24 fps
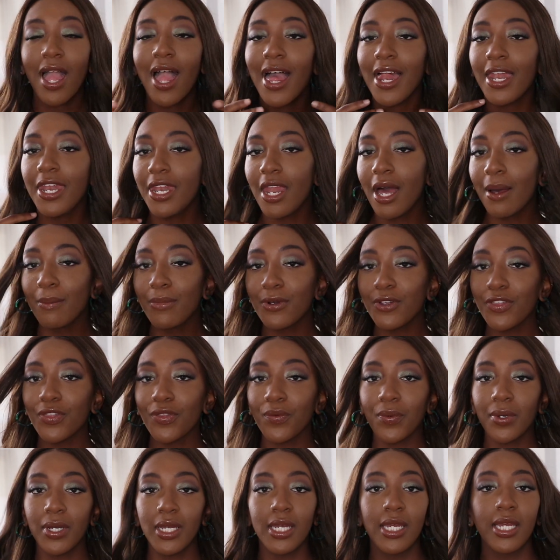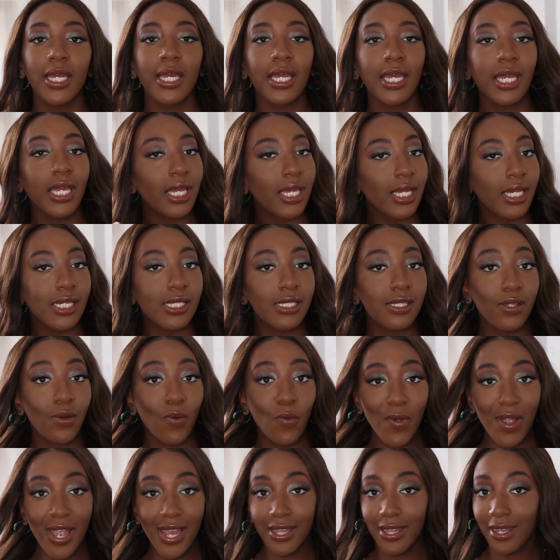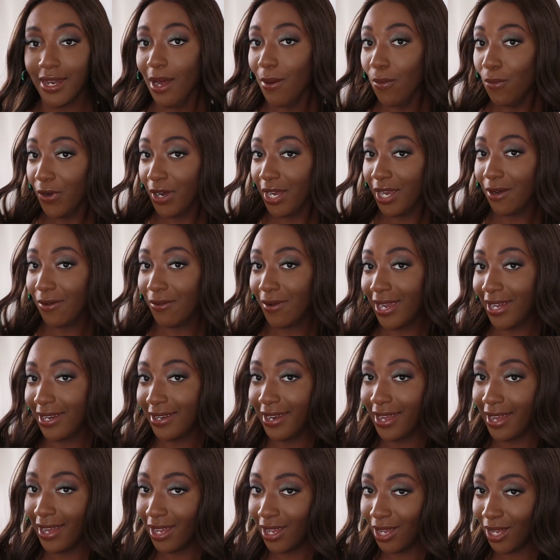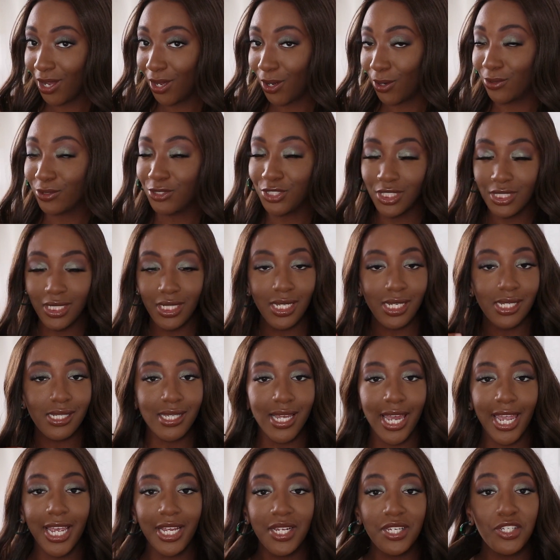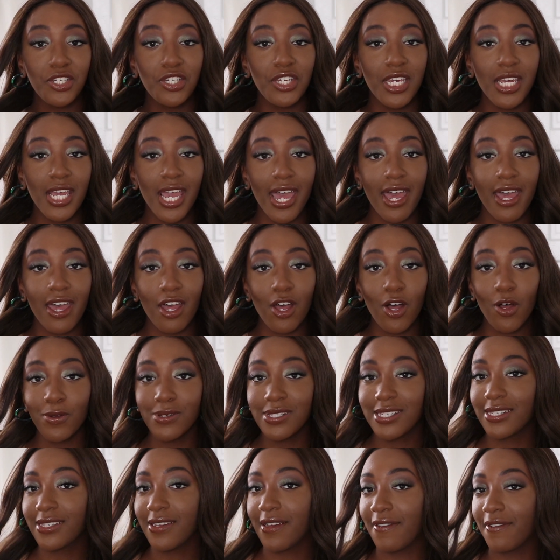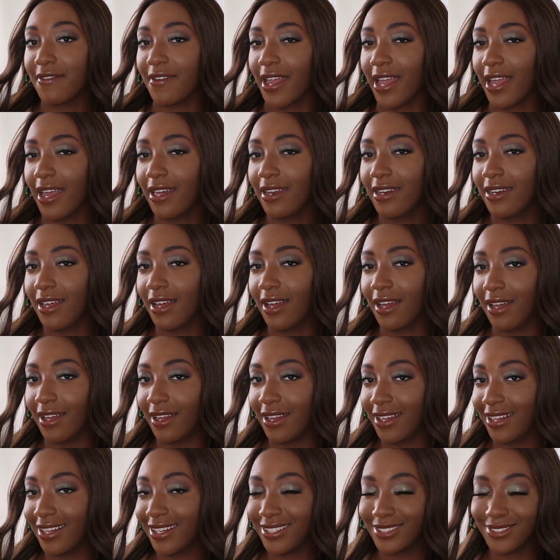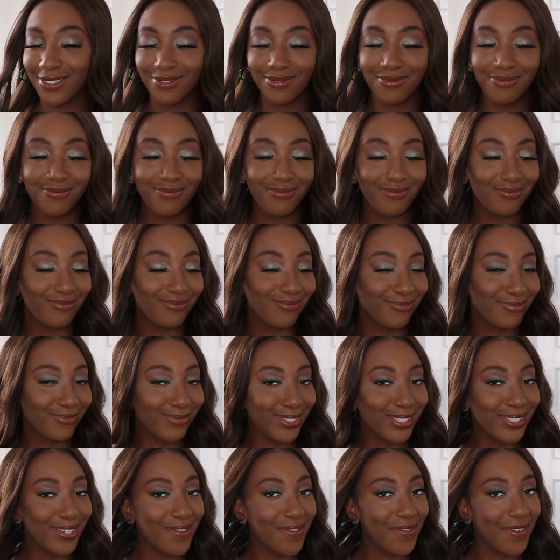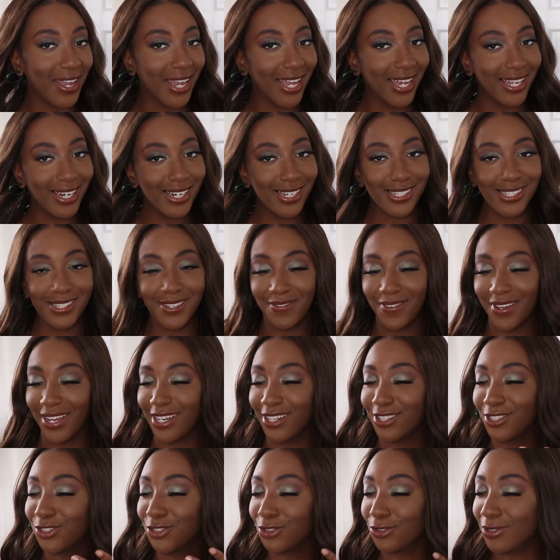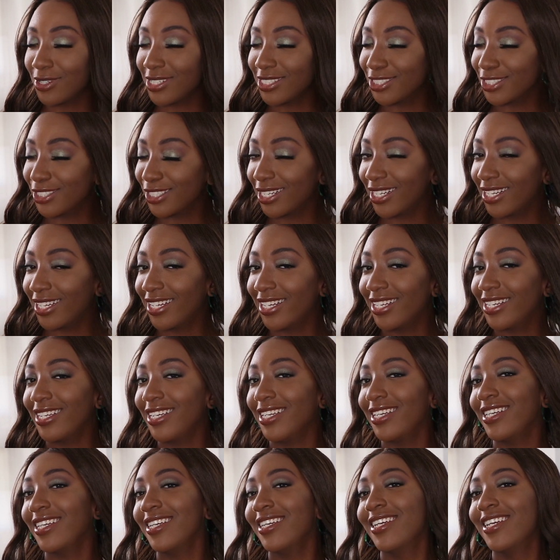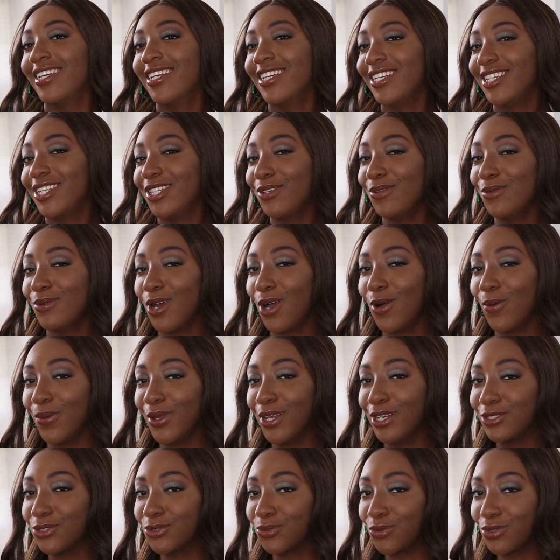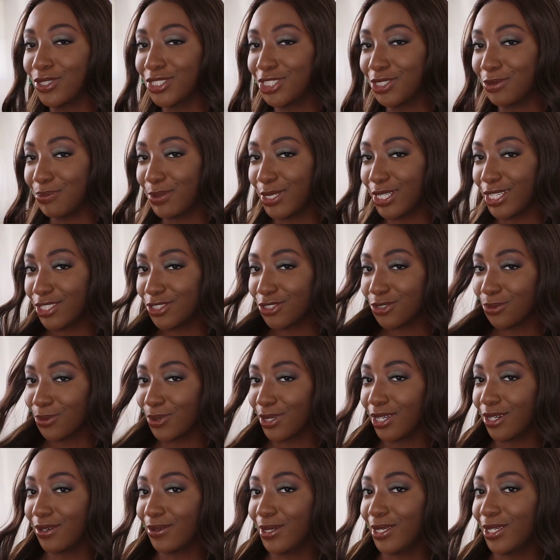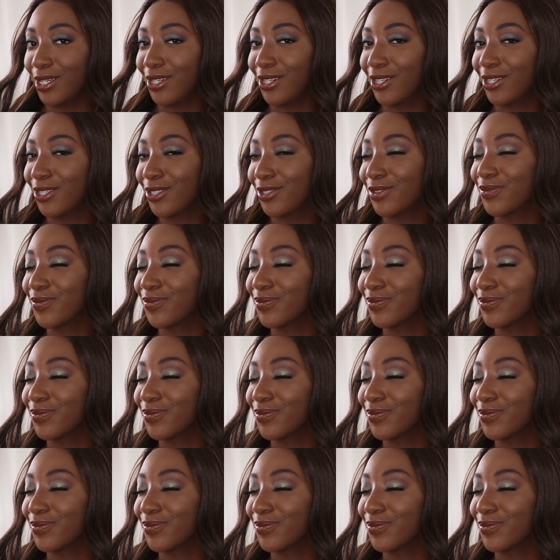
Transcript: Number 3 is the wig that I'm wearing right now. She is HDL Savannah. Savannah, Georgia, honey. You know we a Georgia peach around here.